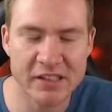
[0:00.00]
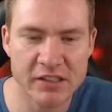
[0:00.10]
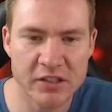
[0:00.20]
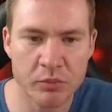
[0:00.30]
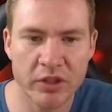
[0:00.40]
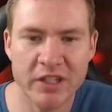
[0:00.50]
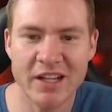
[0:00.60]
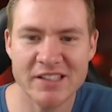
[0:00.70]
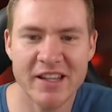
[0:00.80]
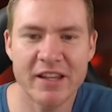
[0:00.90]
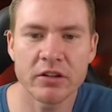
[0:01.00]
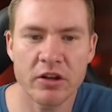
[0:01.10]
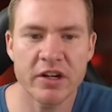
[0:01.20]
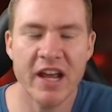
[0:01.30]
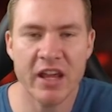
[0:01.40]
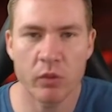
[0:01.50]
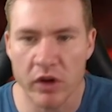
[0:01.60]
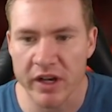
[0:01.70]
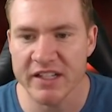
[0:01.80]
It's a pretty nice heal on an A1.